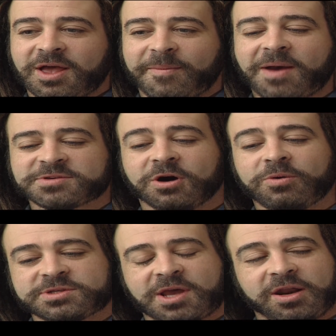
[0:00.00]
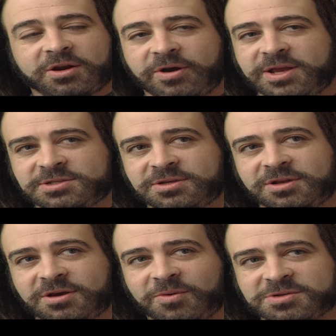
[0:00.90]
I mean, I was always kind of crazy, you
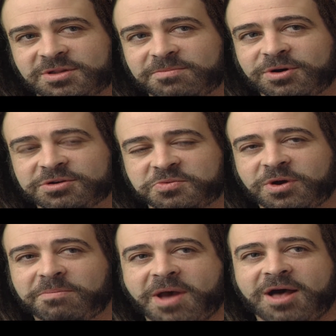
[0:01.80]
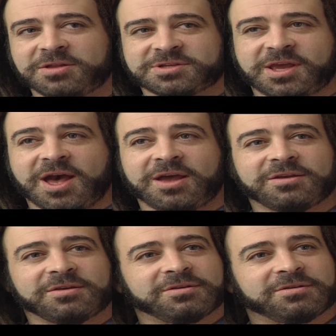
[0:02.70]
know. I wasn't the most well-balanced guy
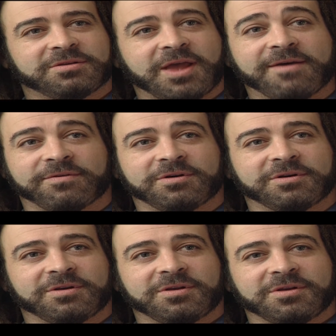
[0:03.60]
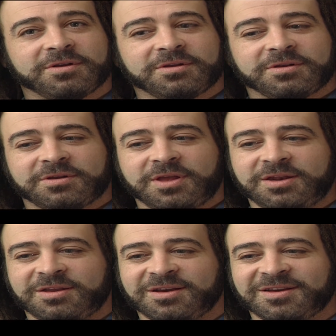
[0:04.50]
ever,
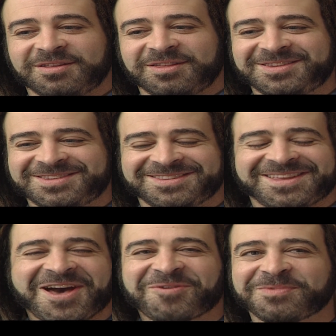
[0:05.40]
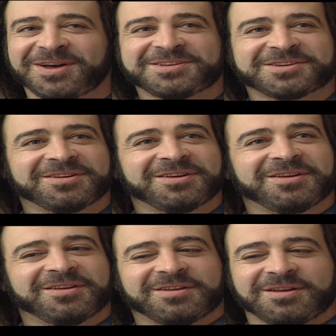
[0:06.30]
and that didn't help much.
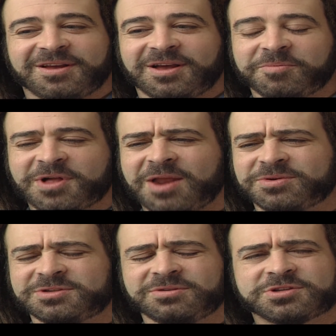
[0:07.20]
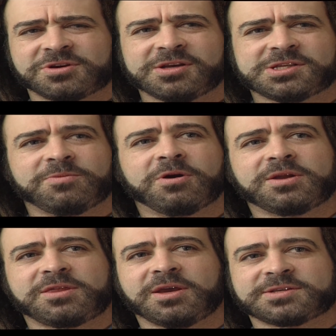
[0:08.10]
I'm glad I wasn't doing drugs anymore
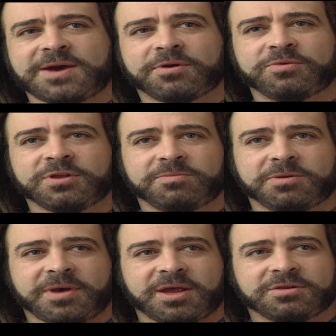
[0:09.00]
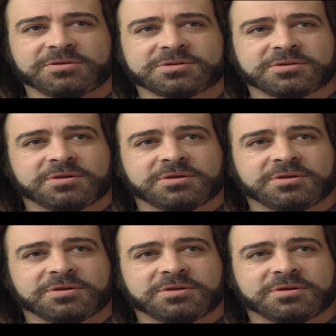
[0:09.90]
right then, because that would have really been bad news.